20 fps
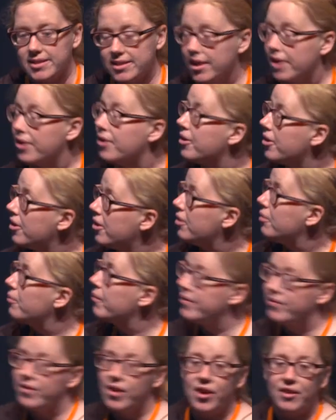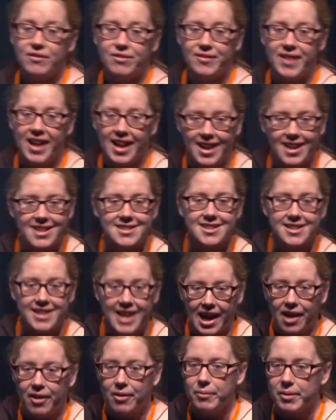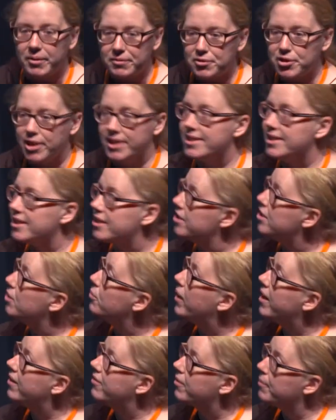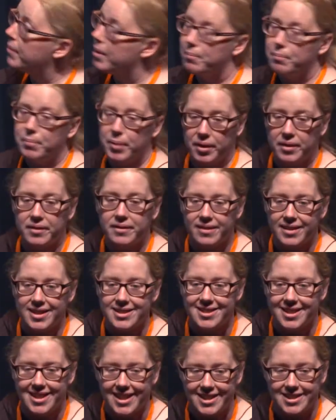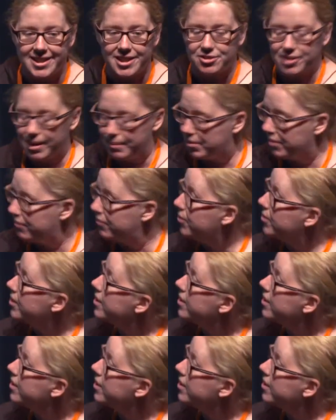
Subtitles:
So we've learnt from that lesson now and we've transitioned away from it, but it's an easy trap to fall